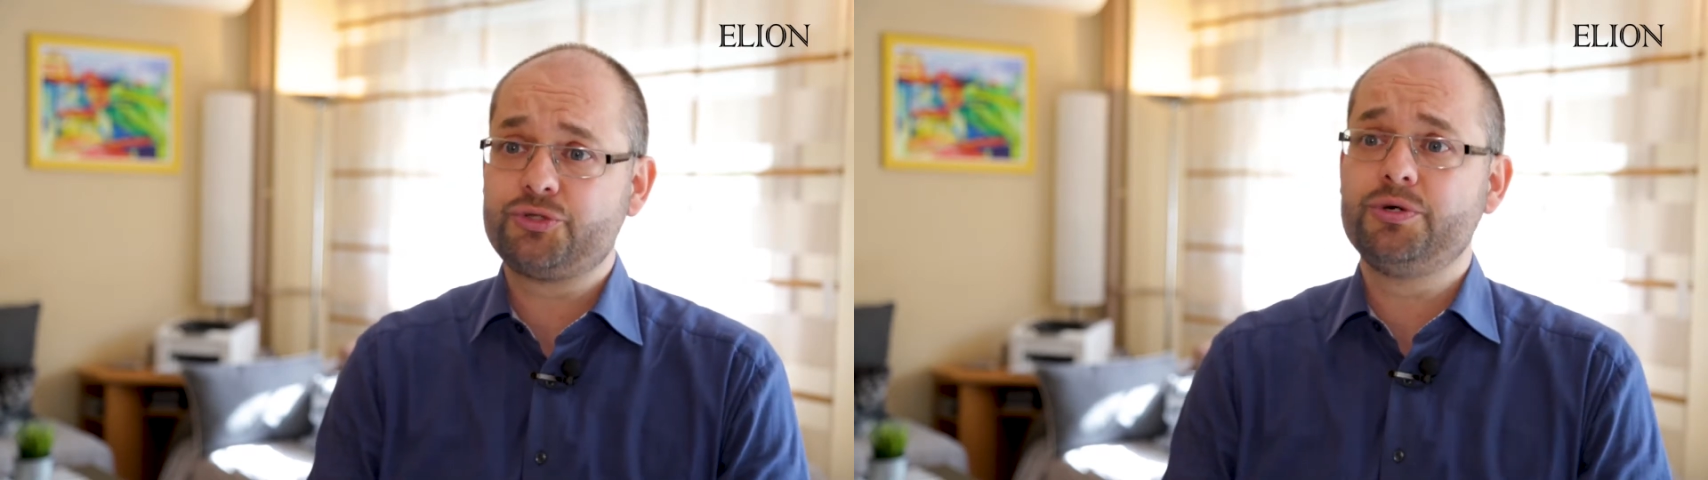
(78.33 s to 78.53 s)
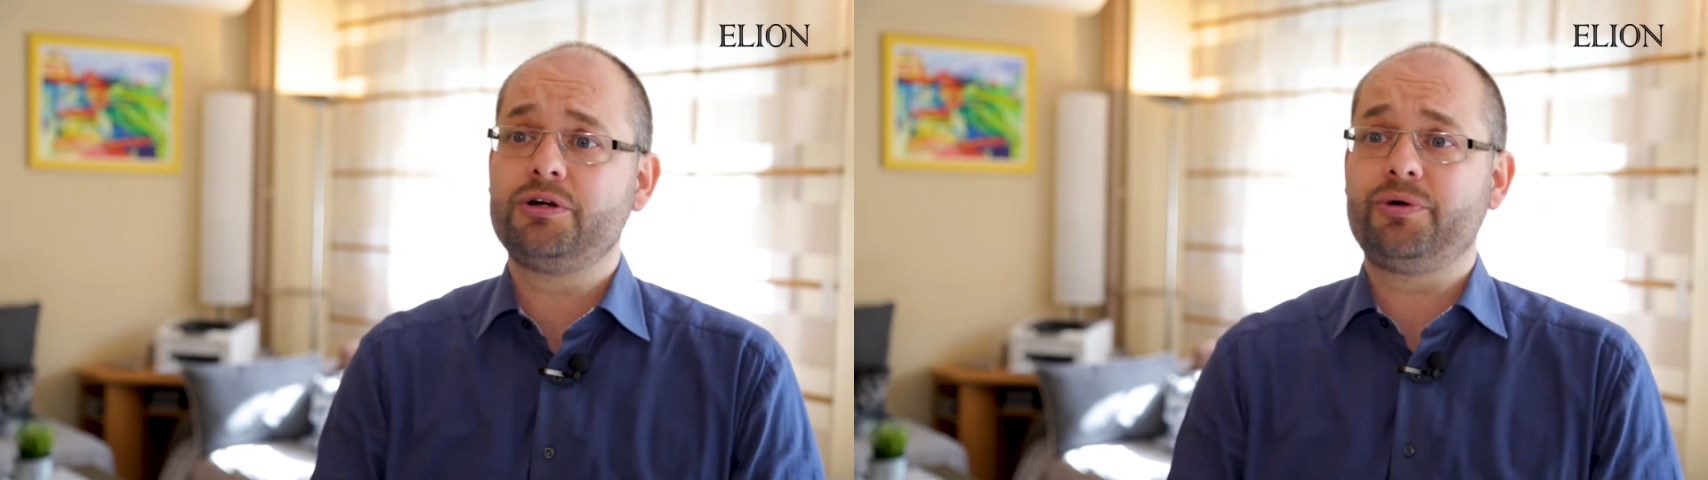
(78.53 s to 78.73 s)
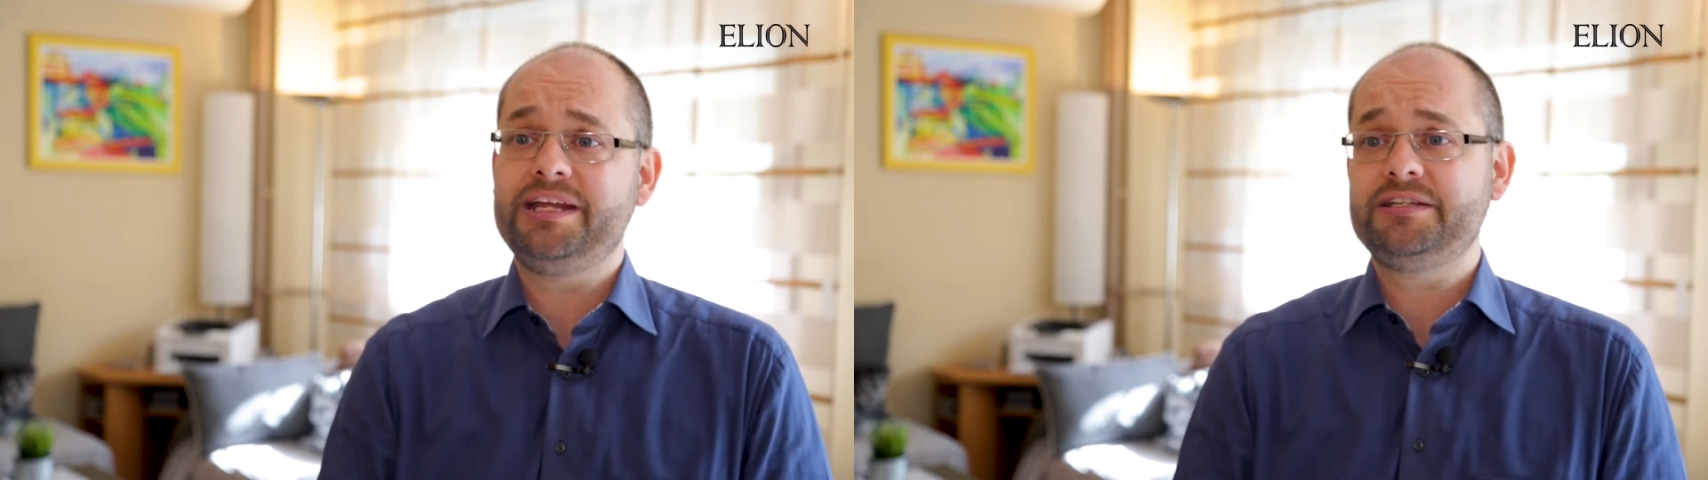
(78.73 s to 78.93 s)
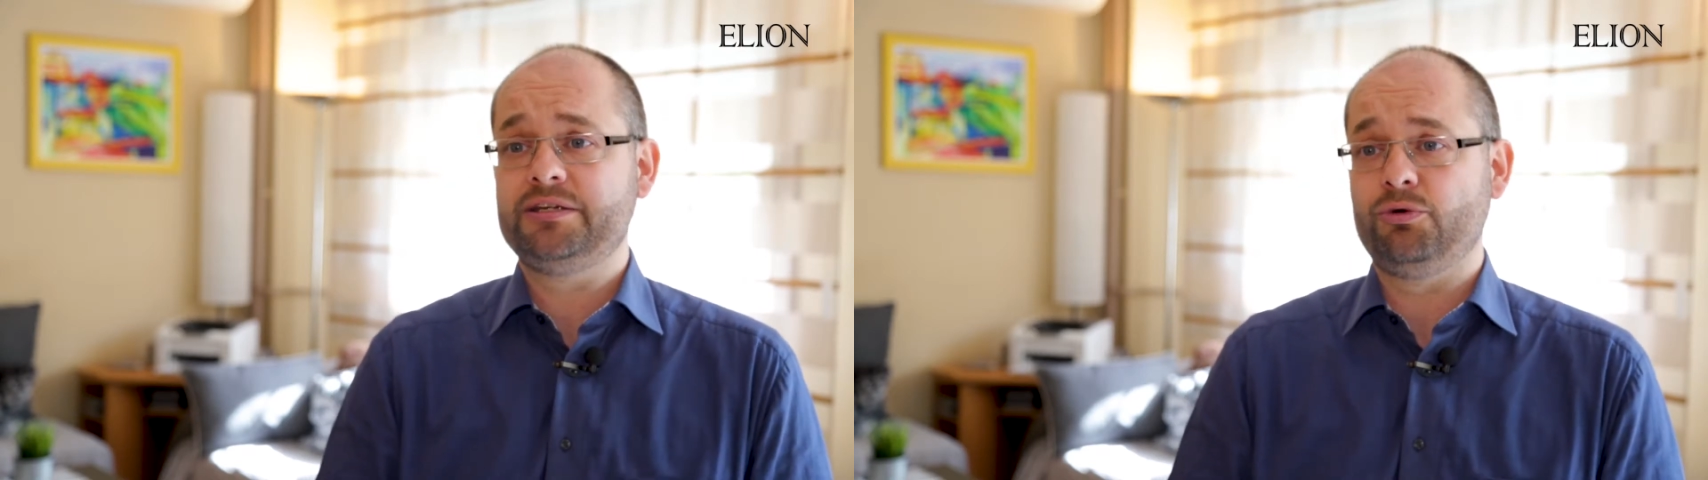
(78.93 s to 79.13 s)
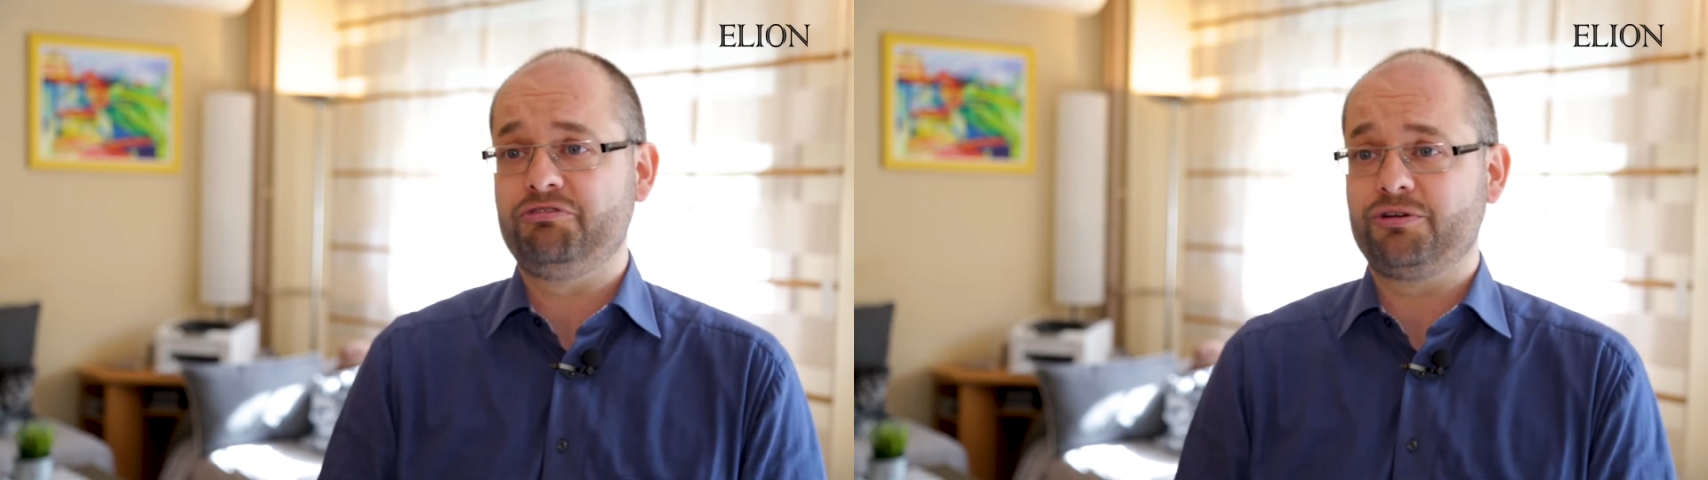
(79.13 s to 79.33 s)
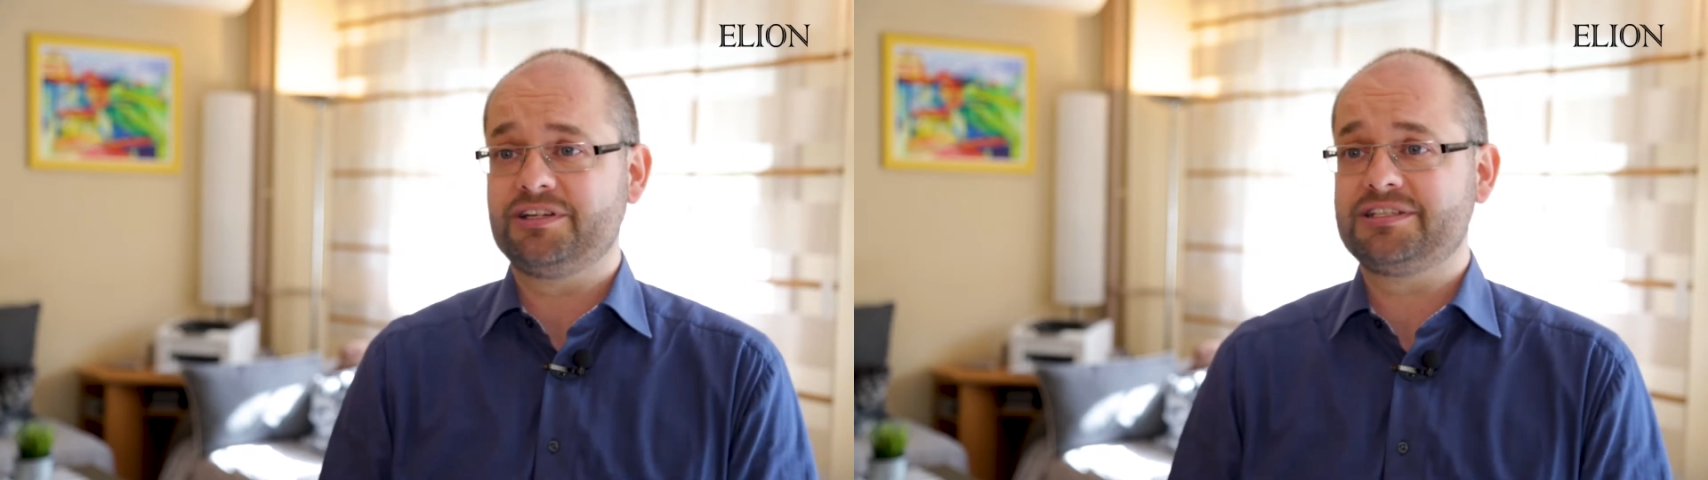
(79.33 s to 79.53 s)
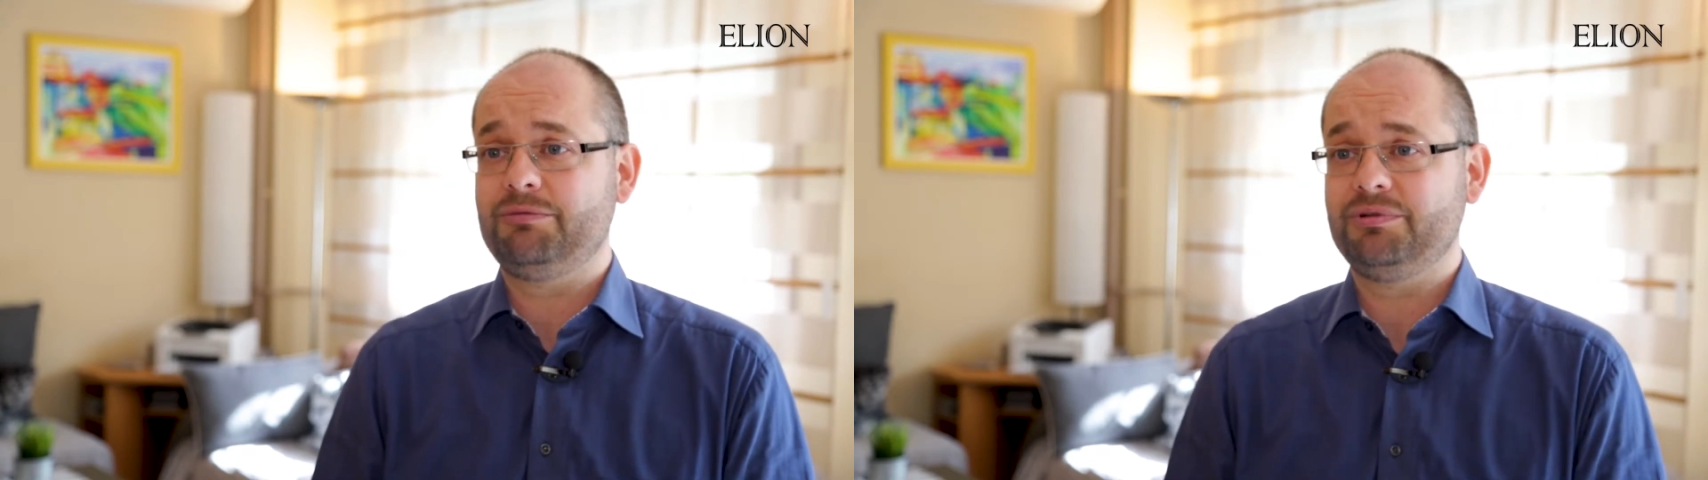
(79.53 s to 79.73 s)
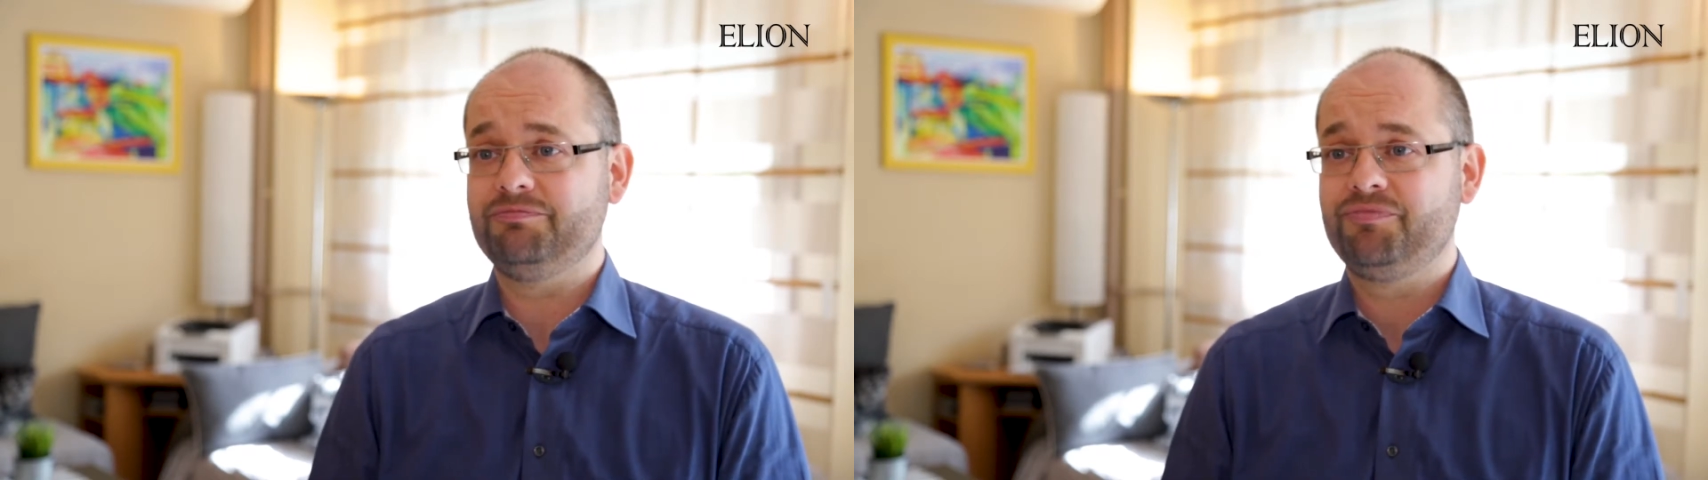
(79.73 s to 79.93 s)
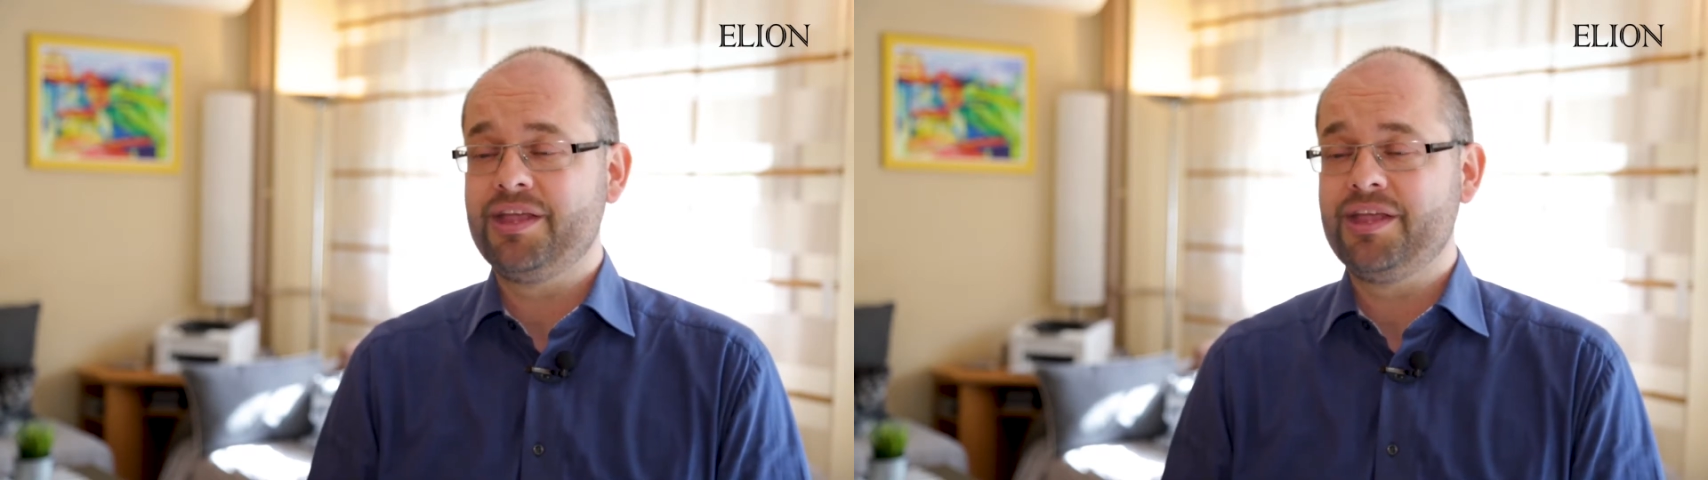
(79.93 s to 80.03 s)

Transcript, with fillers: to a radio, for example.